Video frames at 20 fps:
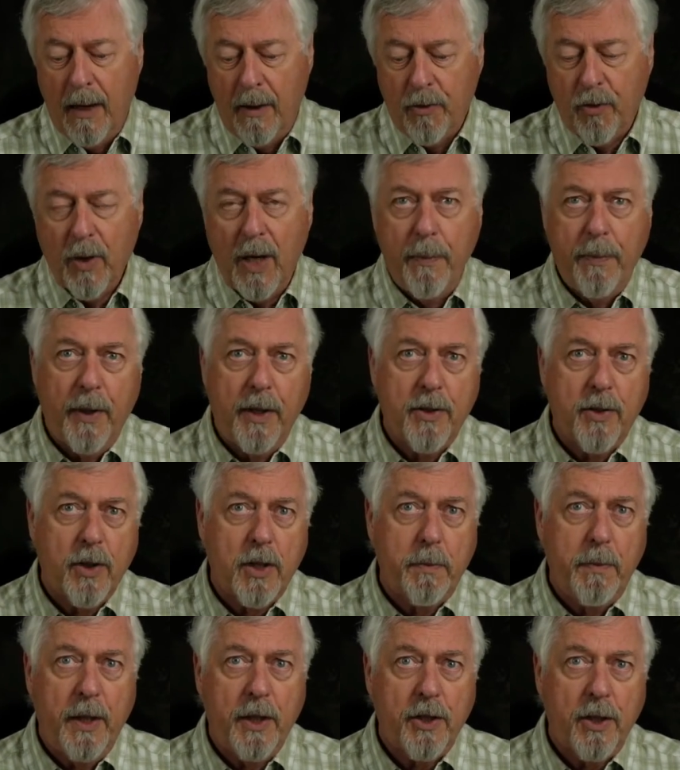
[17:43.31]
Tripods are
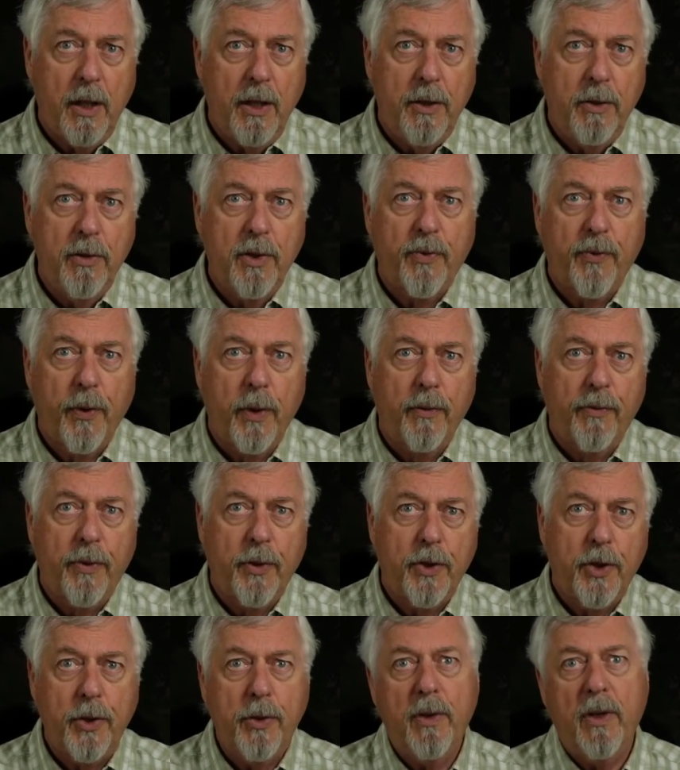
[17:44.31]
especially useful
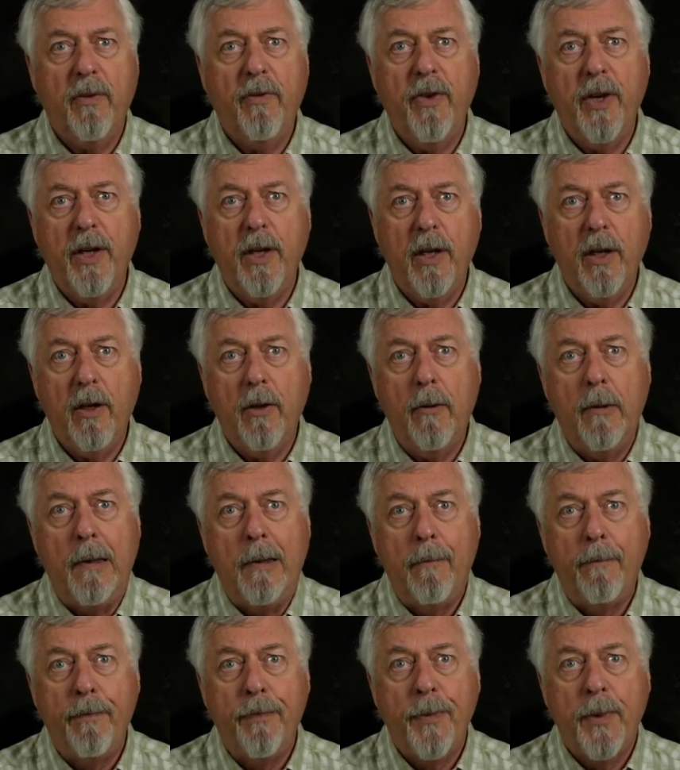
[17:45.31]
for shooting video.
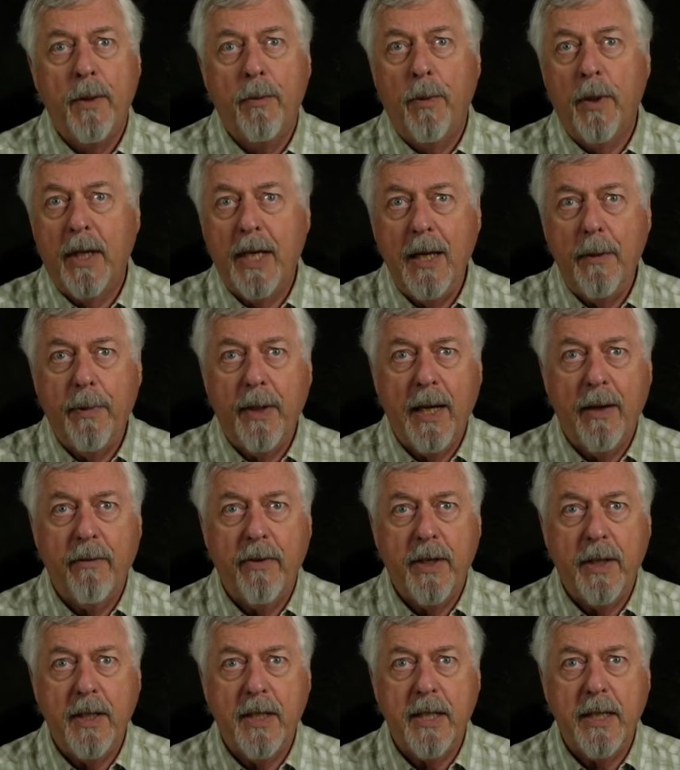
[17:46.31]
We're keeping
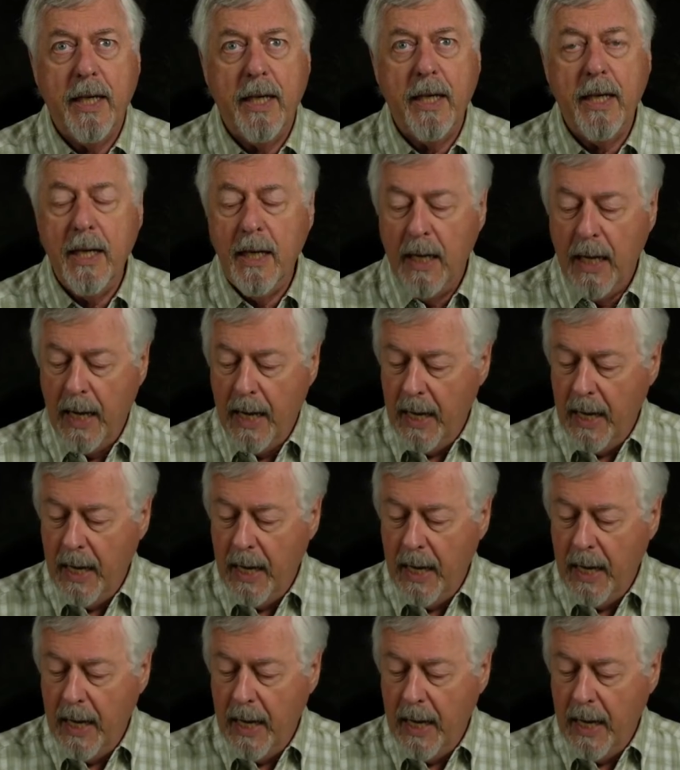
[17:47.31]
everything steady.